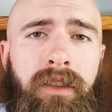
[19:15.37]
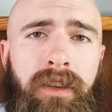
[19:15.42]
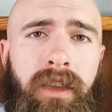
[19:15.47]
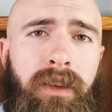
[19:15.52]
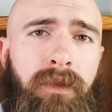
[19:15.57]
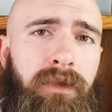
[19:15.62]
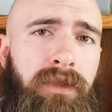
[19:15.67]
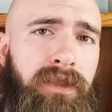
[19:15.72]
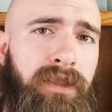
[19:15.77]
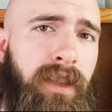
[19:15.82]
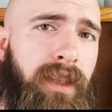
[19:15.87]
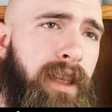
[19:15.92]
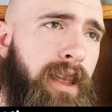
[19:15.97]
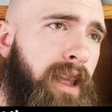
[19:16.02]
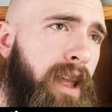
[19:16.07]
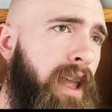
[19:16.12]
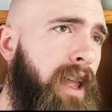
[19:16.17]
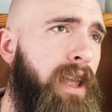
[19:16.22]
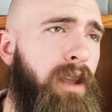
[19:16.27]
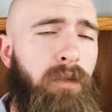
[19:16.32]
they will
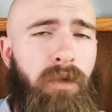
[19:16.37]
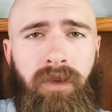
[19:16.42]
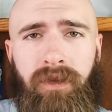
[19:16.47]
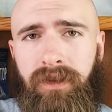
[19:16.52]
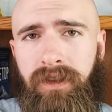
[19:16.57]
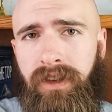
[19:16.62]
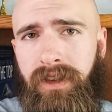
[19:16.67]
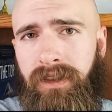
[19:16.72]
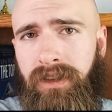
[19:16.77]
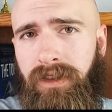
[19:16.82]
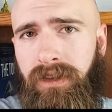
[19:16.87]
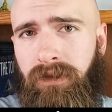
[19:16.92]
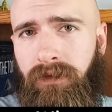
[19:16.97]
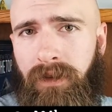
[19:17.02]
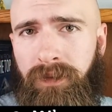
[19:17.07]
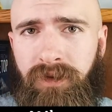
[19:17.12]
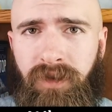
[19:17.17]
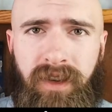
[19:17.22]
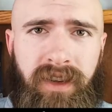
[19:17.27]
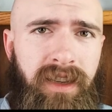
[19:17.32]
say, "Hey, well, this
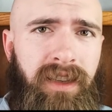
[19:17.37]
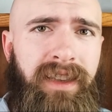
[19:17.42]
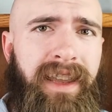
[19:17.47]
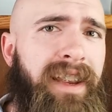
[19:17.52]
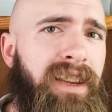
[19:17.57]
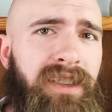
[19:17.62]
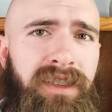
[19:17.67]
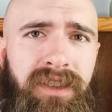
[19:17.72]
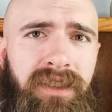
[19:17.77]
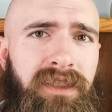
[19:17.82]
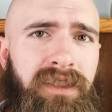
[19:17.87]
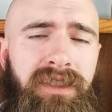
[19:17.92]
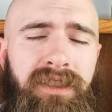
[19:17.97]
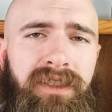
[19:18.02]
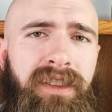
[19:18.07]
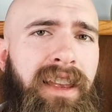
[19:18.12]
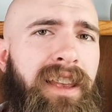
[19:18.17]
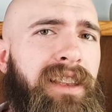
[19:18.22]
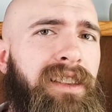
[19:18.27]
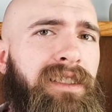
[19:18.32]
scripture in Galatians
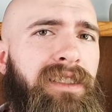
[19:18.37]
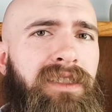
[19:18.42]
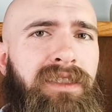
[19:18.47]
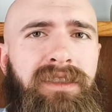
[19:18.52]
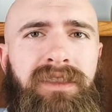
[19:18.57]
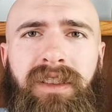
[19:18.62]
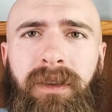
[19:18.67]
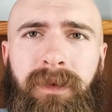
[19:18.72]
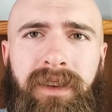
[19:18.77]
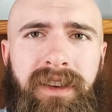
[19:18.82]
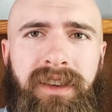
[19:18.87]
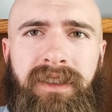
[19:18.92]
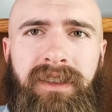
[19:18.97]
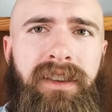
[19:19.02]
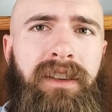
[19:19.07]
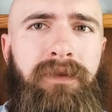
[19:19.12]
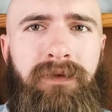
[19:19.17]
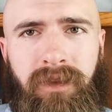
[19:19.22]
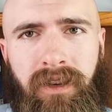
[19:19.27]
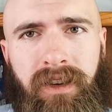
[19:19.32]
says something
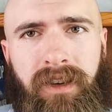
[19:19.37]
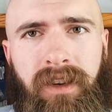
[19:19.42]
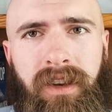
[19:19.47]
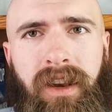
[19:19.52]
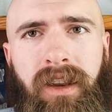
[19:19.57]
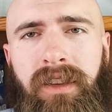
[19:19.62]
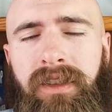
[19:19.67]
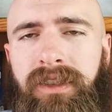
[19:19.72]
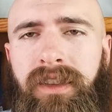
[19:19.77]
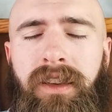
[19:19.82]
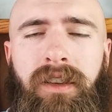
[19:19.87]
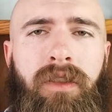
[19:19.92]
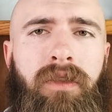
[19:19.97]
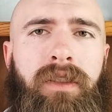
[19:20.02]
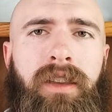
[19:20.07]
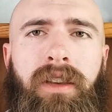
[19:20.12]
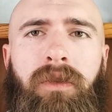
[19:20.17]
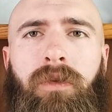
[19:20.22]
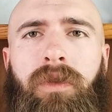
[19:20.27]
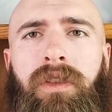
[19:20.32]
different." And I say,
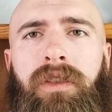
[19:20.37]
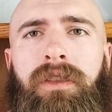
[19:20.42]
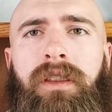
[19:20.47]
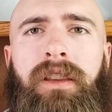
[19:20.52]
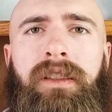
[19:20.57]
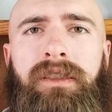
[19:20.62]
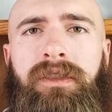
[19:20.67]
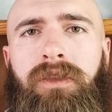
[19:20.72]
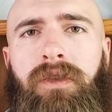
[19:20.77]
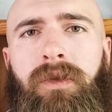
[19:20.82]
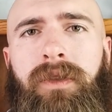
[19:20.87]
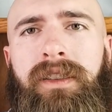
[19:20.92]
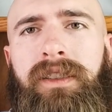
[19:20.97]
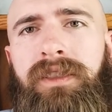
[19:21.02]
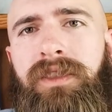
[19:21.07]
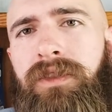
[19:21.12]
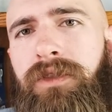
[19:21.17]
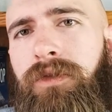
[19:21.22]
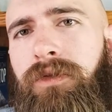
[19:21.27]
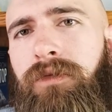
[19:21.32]
"Okay, well, let's go
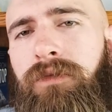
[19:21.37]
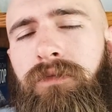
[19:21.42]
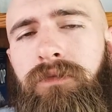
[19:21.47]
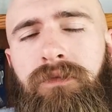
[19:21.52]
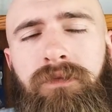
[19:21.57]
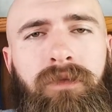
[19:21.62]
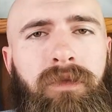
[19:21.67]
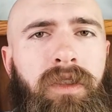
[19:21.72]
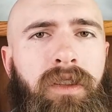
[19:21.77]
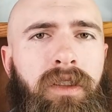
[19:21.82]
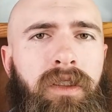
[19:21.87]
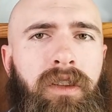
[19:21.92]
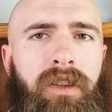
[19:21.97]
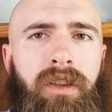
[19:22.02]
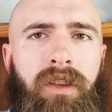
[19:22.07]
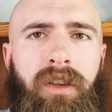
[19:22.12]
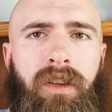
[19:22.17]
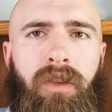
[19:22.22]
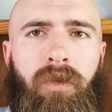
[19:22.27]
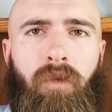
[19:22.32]
into
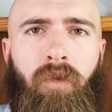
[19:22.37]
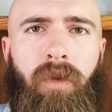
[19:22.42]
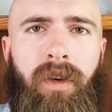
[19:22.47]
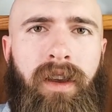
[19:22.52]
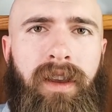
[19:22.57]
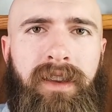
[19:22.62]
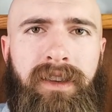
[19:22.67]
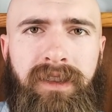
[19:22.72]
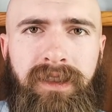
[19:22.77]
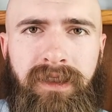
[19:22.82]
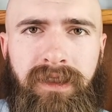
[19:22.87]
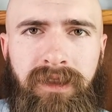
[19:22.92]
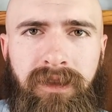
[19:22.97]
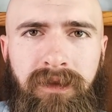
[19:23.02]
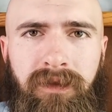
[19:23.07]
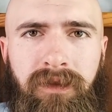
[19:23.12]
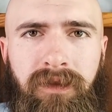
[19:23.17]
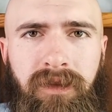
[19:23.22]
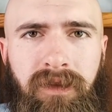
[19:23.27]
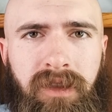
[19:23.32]
what
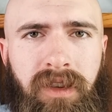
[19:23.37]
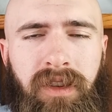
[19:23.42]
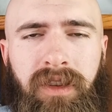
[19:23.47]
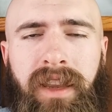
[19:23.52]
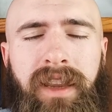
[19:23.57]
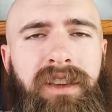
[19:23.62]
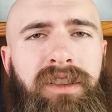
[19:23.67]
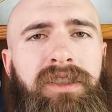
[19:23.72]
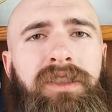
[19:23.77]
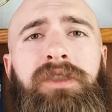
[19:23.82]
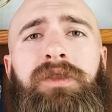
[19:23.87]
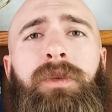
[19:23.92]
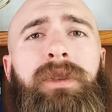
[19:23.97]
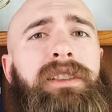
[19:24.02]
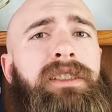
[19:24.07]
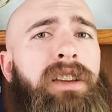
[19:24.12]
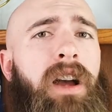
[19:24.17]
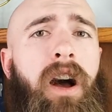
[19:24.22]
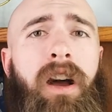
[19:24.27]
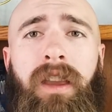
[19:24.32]
Galatians
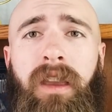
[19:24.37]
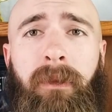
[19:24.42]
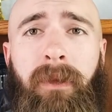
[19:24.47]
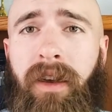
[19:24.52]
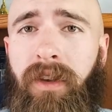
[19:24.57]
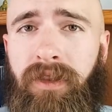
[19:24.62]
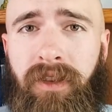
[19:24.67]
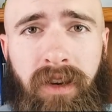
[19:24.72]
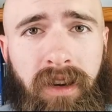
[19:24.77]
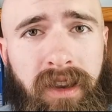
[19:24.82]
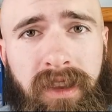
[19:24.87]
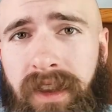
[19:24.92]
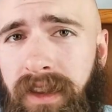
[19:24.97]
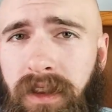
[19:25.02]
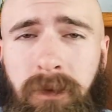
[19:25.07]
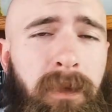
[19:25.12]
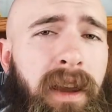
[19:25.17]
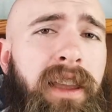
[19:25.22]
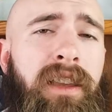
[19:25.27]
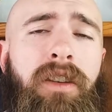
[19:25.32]
was talking about there." And then
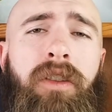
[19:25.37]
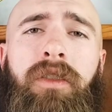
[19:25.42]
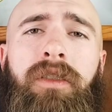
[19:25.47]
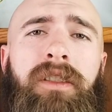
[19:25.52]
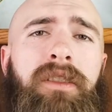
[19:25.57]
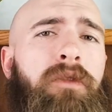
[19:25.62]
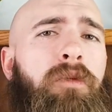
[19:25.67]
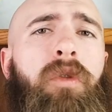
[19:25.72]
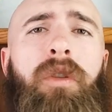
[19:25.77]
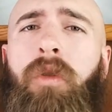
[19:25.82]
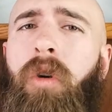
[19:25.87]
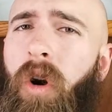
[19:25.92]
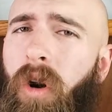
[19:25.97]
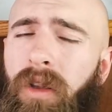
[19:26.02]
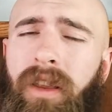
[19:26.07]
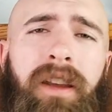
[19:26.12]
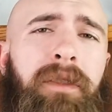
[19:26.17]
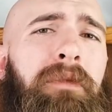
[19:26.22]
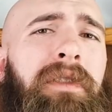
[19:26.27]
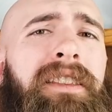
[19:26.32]
they might go, "Oh, well,
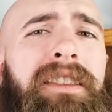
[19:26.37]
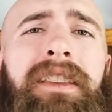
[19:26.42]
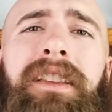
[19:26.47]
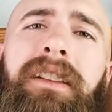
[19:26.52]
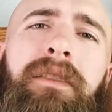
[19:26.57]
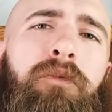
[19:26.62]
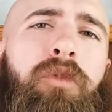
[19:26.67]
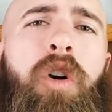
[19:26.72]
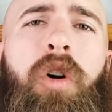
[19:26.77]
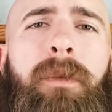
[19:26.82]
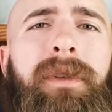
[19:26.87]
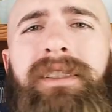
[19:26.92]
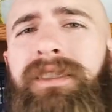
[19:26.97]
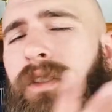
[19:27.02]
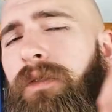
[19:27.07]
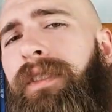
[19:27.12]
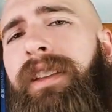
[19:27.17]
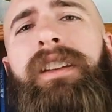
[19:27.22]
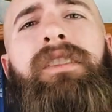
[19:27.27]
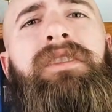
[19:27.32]
hold on, but then Romans
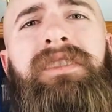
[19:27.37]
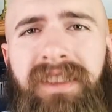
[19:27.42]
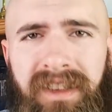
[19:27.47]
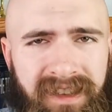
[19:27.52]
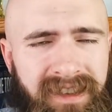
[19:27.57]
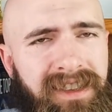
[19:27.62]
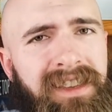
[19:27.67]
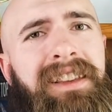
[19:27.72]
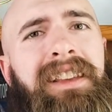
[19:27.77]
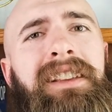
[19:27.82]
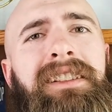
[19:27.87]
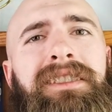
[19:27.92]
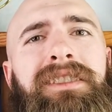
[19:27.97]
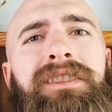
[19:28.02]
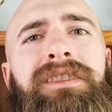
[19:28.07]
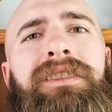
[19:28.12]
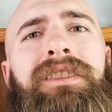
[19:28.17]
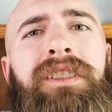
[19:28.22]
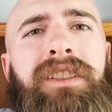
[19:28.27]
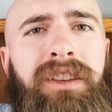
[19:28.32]
over here says
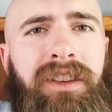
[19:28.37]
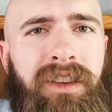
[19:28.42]
this."